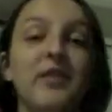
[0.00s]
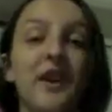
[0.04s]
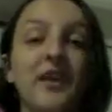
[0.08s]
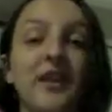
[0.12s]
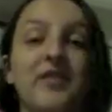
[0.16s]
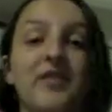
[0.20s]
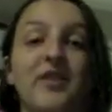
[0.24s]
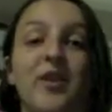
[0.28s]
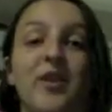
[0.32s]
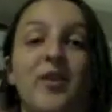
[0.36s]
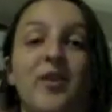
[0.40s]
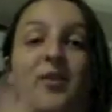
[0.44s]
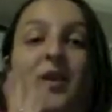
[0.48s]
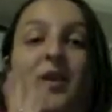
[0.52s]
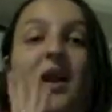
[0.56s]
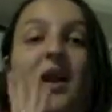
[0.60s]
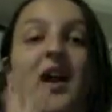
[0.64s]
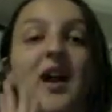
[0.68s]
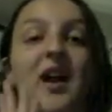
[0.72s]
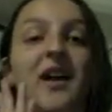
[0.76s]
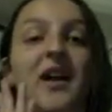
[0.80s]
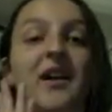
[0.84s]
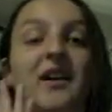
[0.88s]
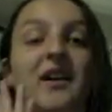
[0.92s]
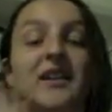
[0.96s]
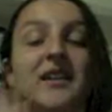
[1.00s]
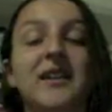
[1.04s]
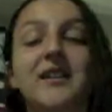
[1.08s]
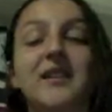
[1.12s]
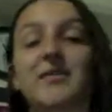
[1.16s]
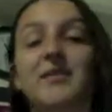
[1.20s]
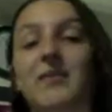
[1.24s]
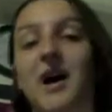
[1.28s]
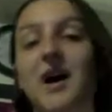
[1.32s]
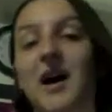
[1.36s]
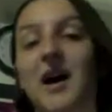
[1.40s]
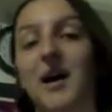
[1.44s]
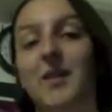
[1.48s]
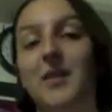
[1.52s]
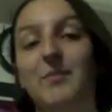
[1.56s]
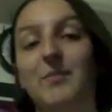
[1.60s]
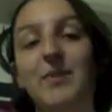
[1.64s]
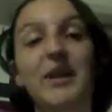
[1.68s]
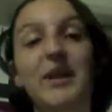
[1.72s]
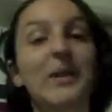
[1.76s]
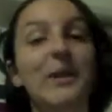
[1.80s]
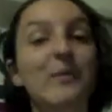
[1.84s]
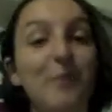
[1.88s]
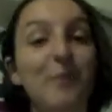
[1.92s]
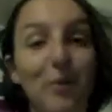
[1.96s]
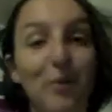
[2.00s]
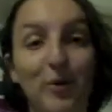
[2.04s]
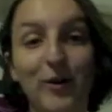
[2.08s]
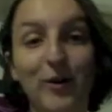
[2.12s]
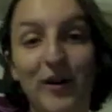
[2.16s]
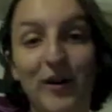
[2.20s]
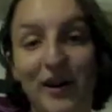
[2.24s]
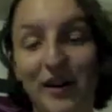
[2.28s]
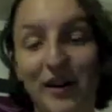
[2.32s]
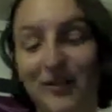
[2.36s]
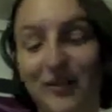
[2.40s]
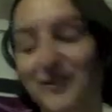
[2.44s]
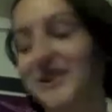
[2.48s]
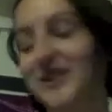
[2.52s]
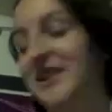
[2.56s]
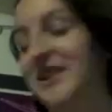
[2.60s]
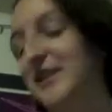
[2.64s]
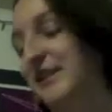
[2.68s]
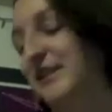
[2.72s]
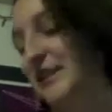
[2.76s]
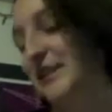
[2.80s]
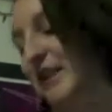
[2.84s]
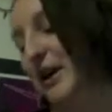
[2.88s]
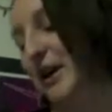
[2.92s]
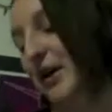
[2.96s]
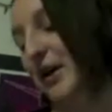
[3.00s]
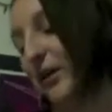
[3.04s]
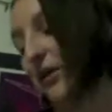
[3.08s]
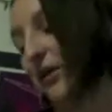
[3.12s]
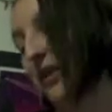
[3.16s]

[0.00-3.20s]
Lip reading: So, being born 100 years ago,